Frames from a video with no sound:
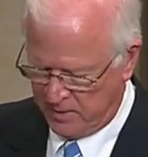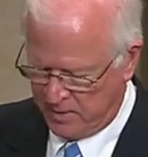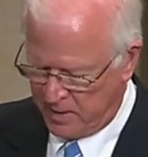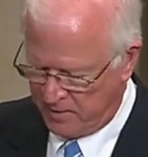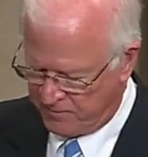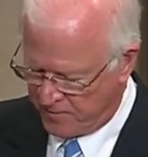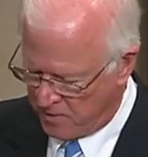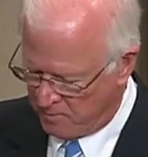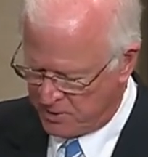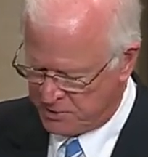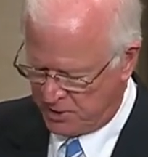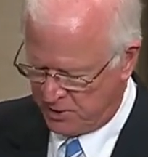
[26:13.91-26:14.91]
Now, if
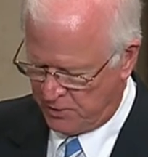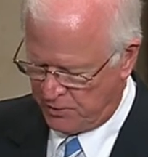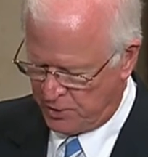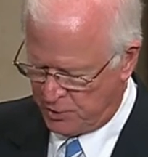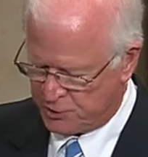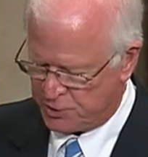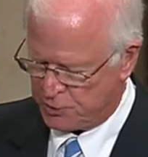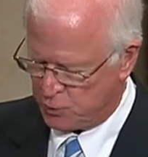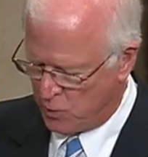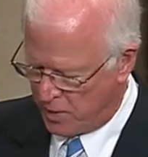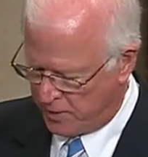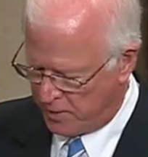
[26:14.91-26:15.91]
Farmer Joe uses
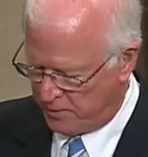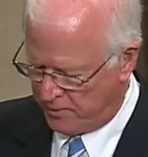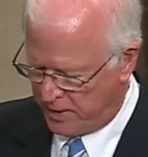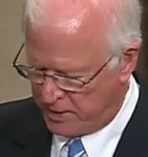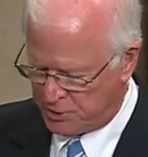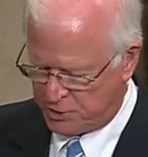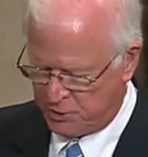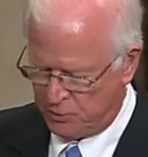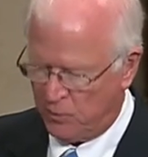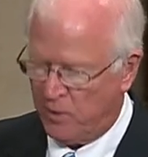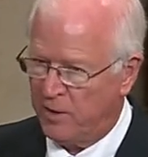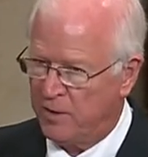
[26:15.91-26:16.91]
100
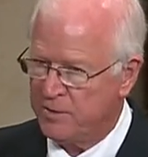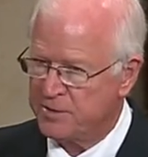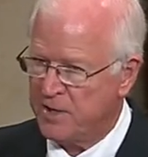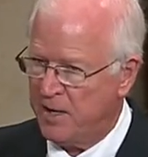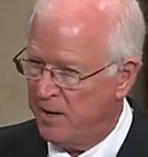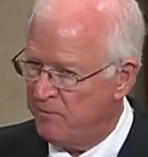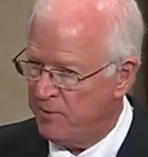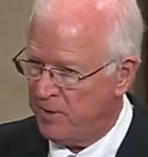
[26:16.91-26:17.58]
H-2 workers every